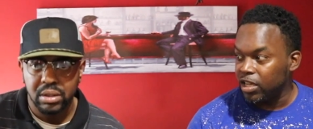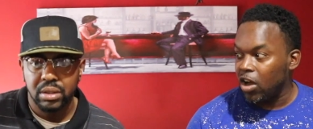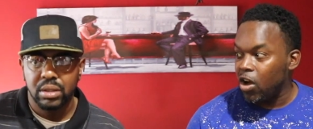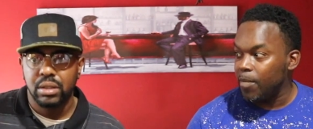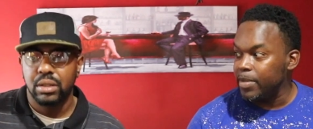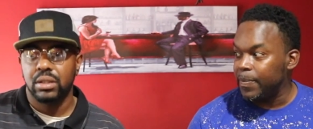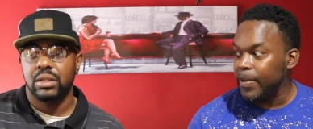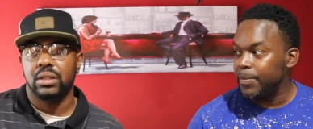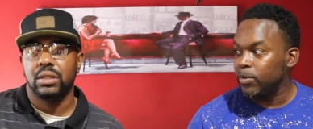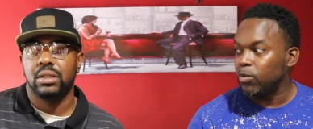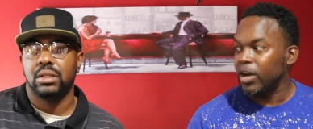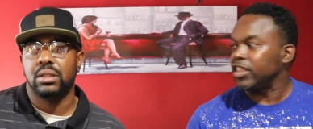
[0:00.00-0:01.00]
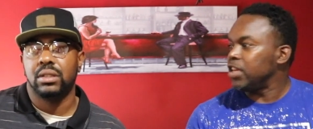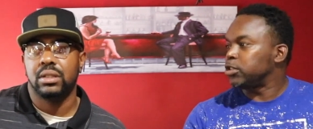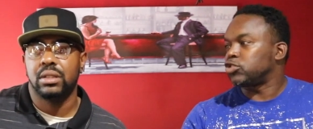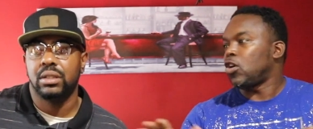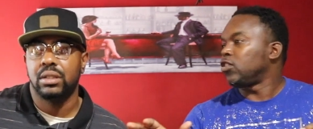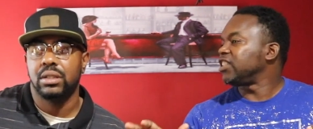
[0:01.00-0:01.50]
Speaker 1: We could all be people. Whether he
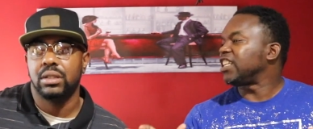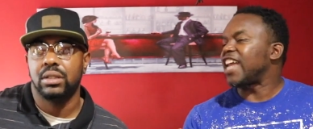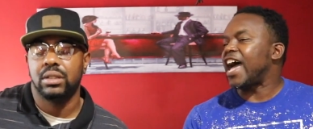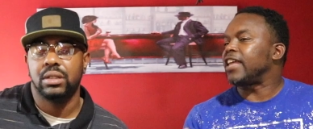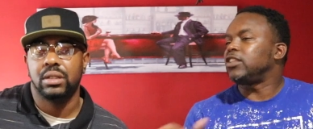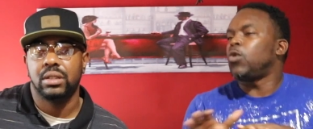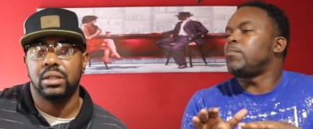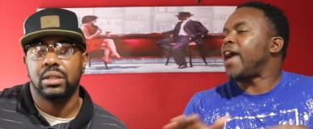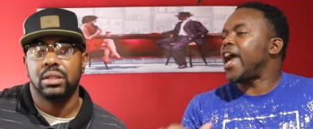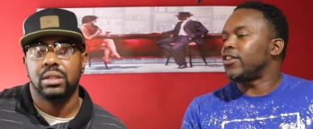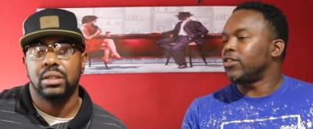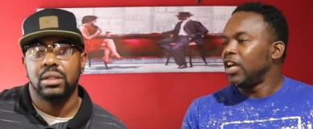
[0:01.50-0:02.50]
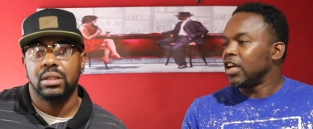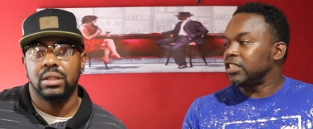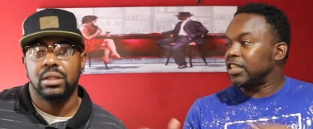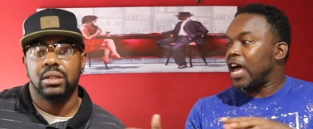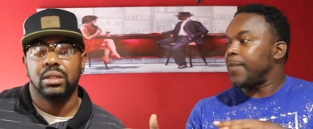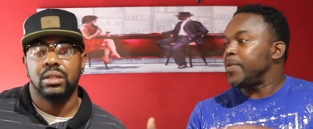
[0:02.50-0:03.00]
was trolling or not, it don't matter.
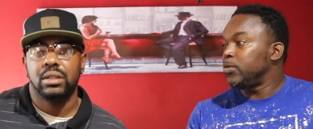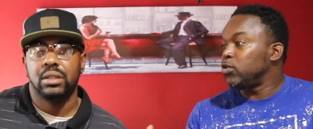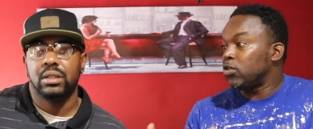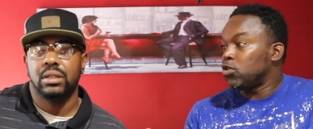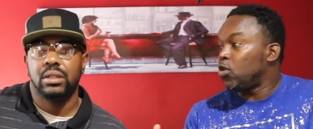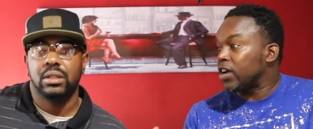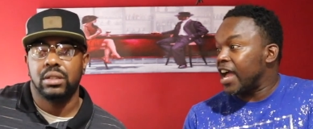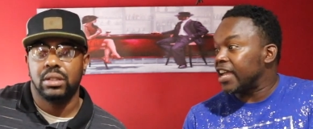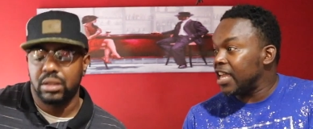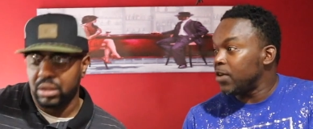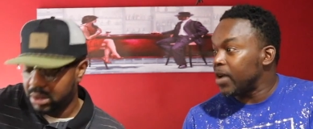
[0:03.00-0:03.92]
Because a lot of people don't know Kanye